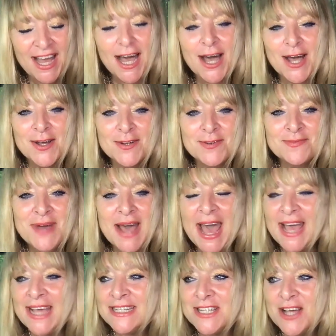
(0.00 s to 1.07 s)

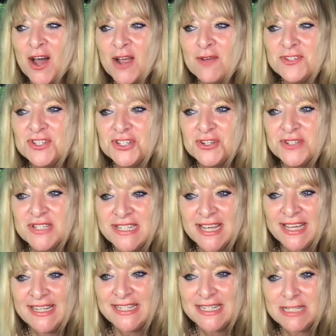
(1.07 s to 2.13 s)
And I was due
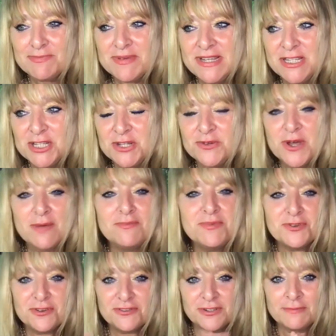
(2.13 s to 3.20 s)
today to speak to a
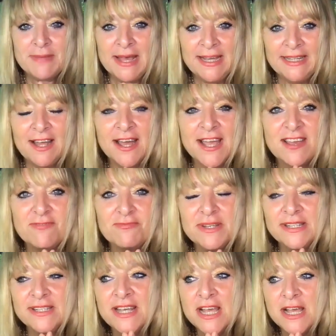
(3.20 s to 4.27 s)
beautiful man. I have
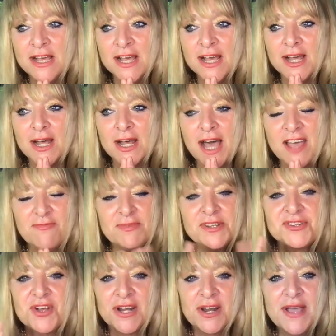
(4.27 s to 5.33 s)
been
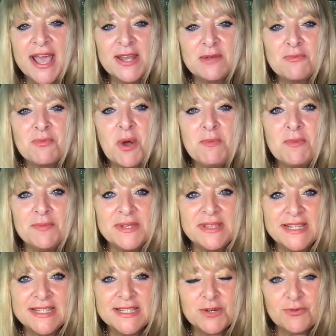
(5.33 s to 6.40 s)
trying to get an appointment with
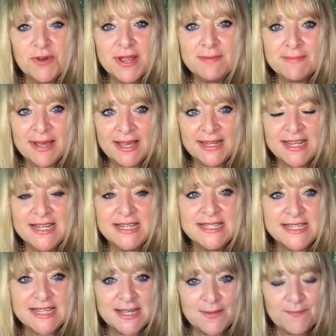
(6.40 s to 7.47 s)
this great man. He's
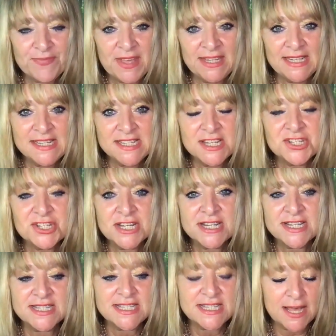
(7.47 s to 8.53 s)
an
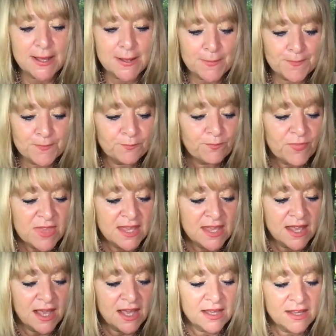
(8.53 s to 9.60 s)
indigenous from
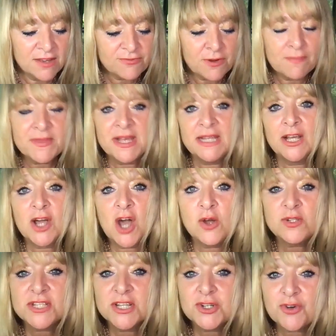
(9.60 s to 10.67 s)
the
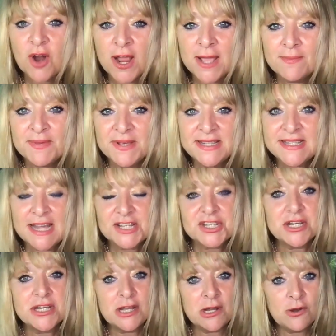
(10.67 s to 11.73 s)
Lakota tribe. He's
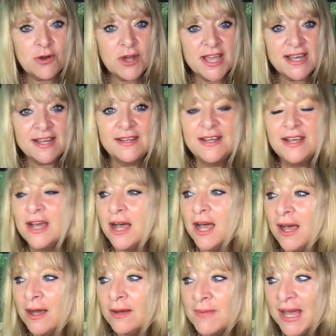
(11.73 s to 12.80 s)
actually a lawyer.
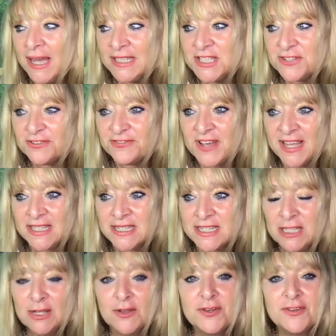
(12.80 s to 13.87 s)
And defends a
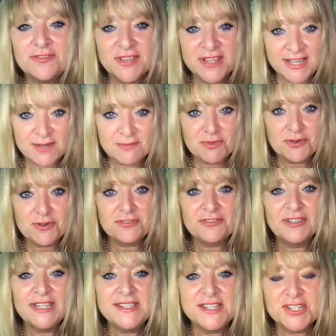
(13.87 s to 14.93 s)
lot of the
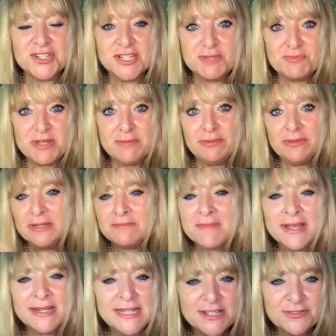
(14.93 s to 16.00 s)
beautiful indigenous people in
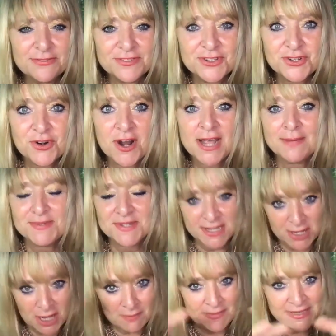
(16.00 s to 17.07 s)
many different tribes that
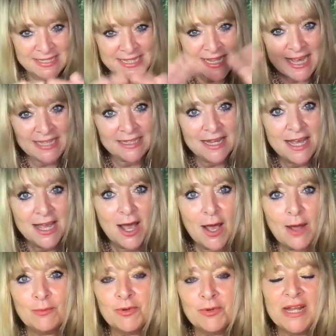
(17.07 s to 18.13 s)
come under that
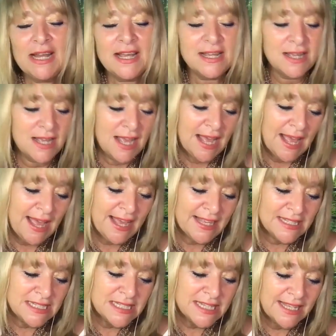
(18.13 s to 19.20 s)
umbrella.
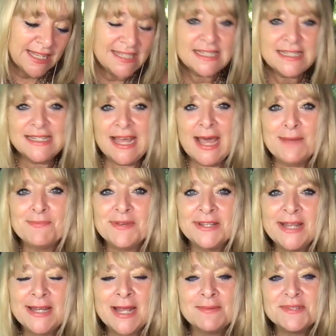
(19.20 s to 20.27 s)
And it didn't happen.
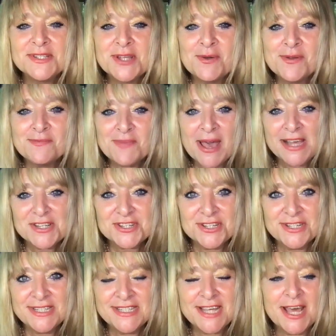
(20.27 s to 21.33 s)
And I'm so
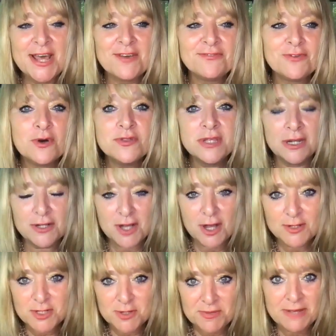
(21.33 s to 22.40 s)
impassioned for the
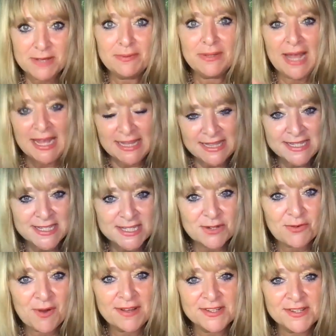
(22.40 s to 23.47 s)
Lakota people and the
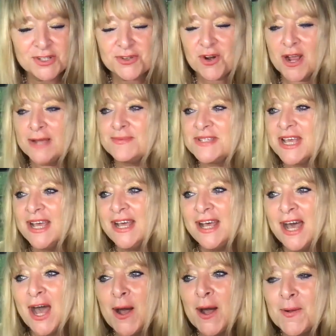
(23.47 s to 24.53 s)
surrounding tribes
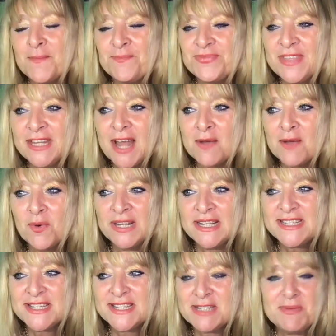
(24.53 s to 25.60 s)
that I wanted
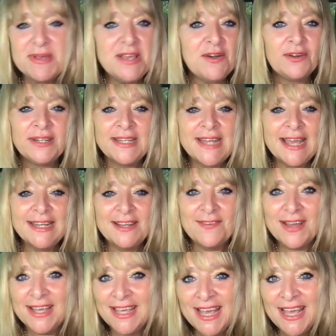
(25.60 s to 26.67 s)
to speak on it
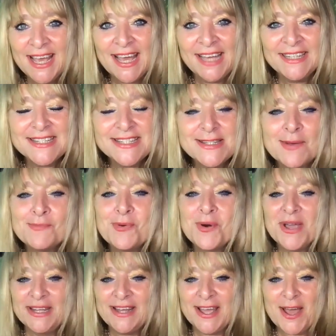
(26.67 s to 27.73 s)
anyway. And at some
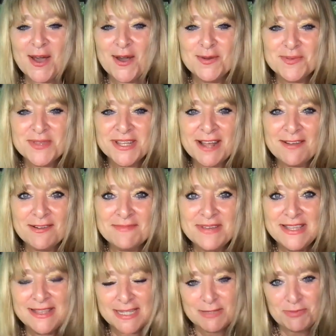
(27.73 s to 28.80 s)
point, I hope that I will
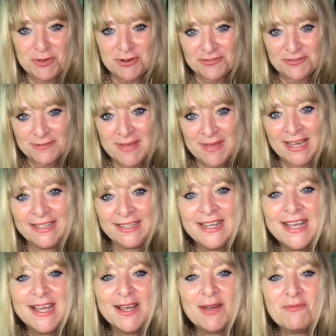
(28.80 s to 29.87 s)
meet this beautiful man
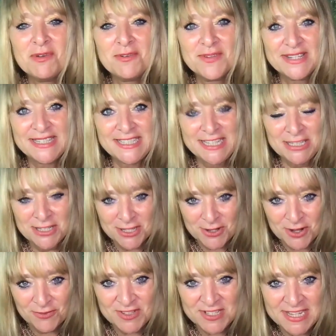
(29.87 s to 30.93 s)
and we will continue the
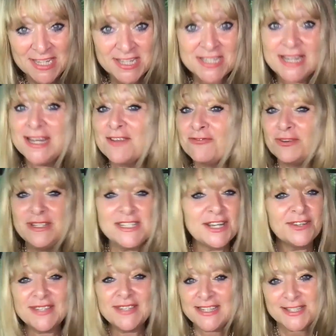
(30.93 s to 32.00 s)
conversation. And if we
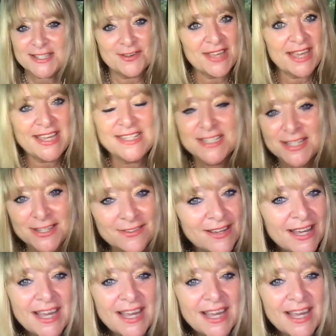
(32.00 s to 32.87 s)
don't, that's okay too.